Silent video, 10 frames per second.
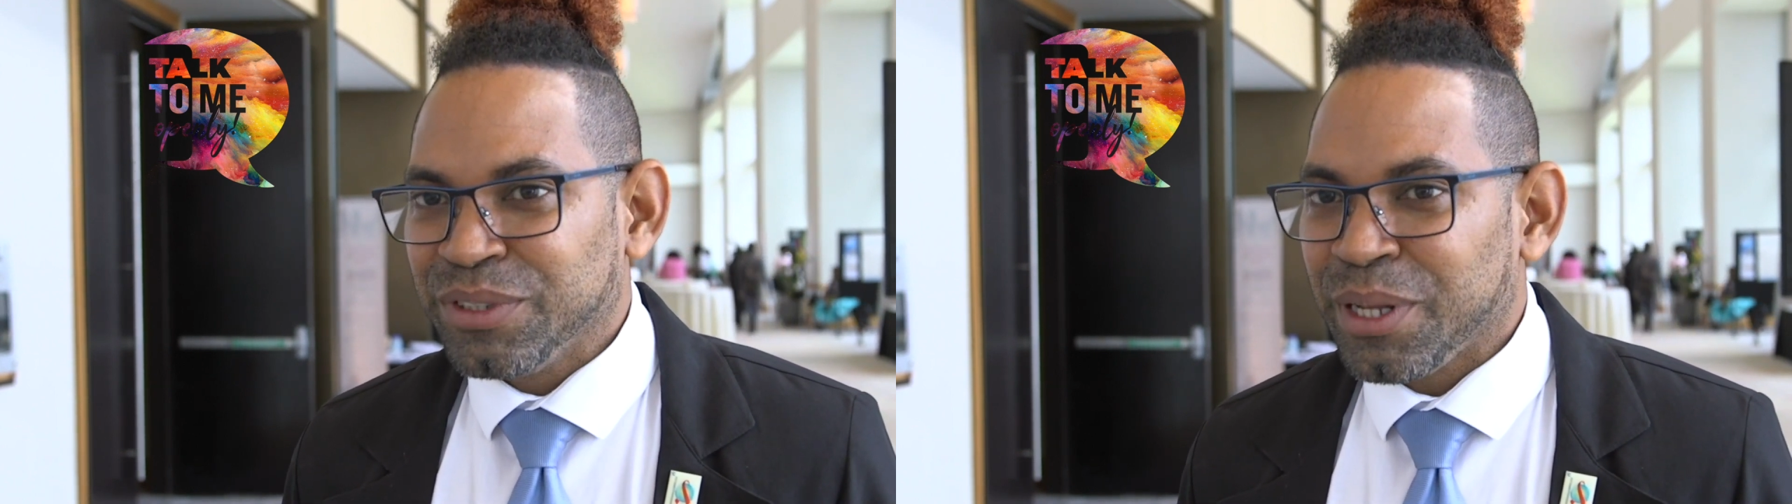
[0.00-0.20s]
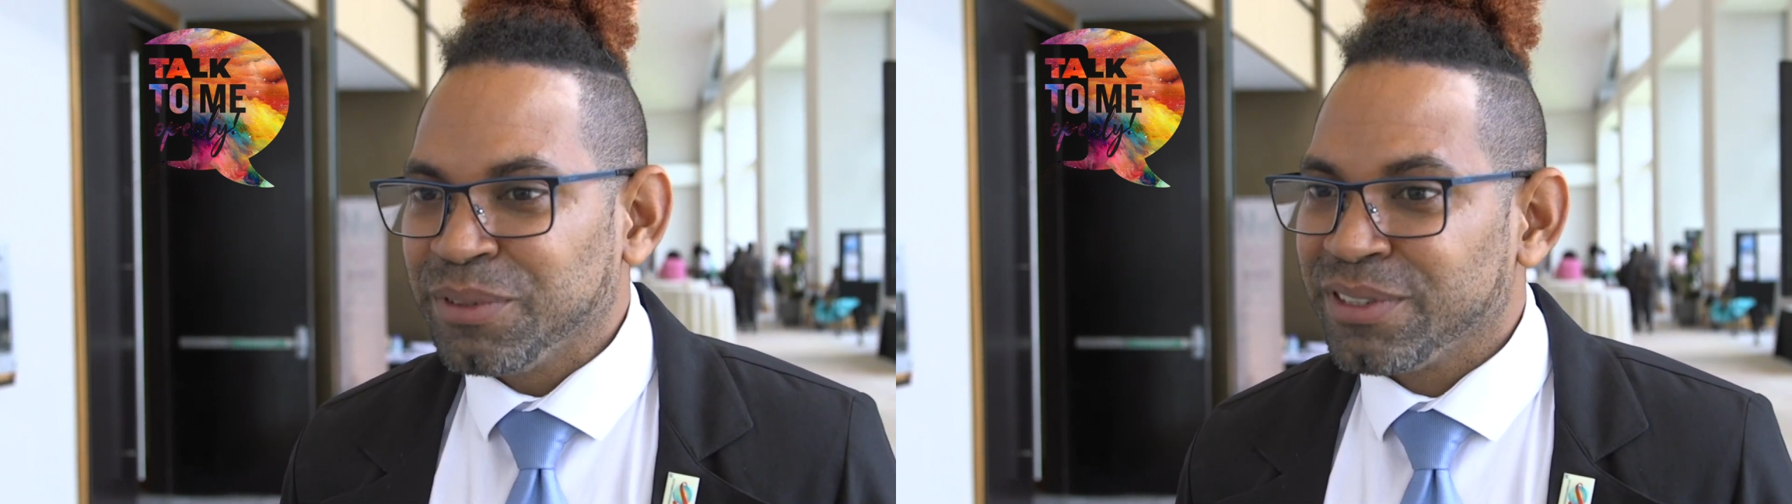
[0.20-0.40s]

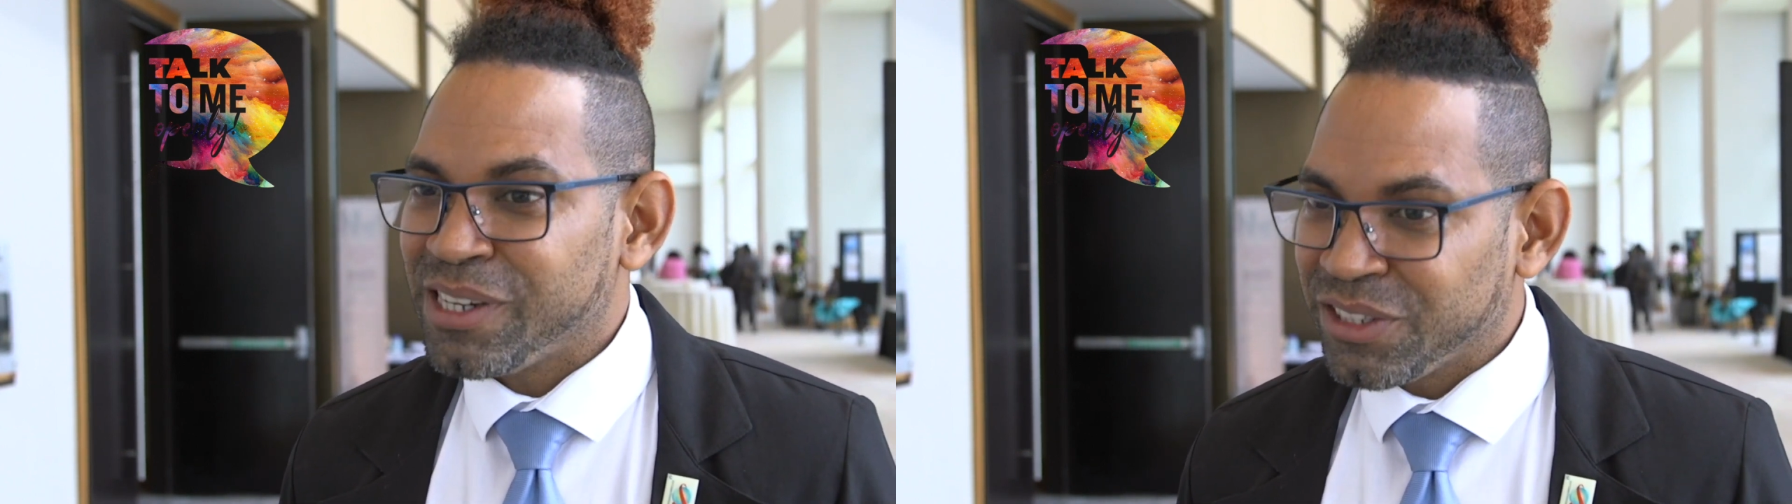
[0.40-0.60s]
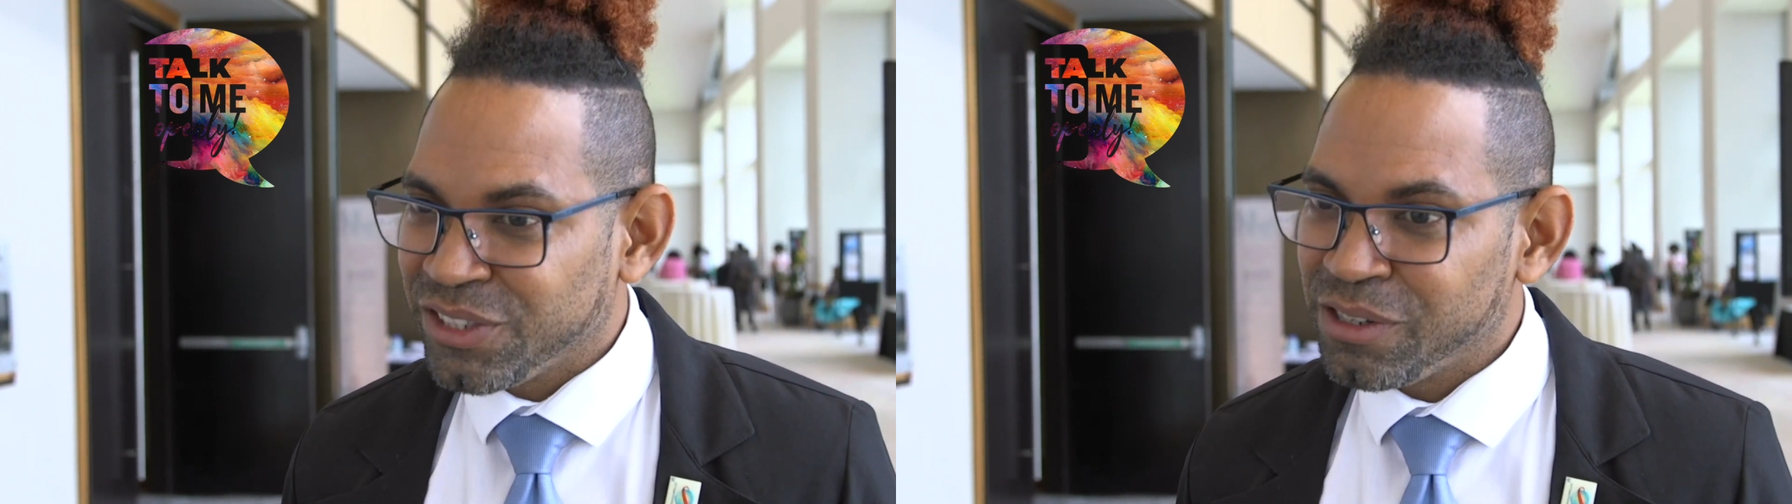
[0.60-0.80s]
some
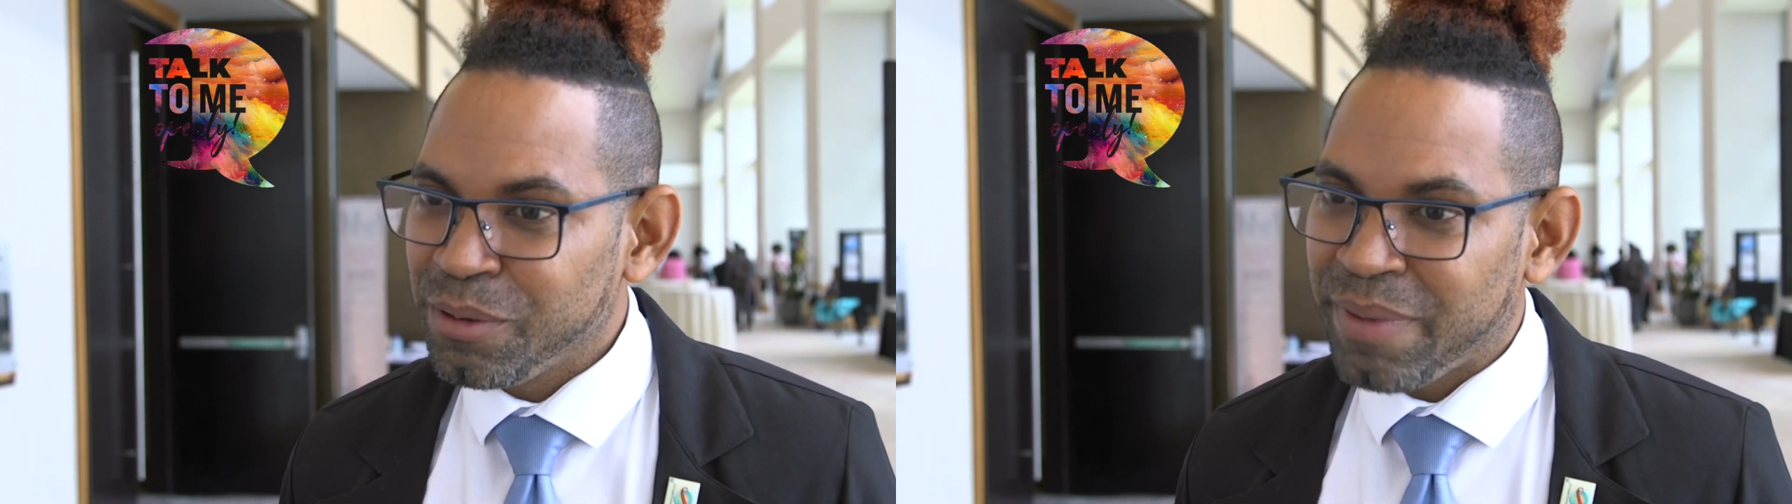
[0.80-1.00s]
structural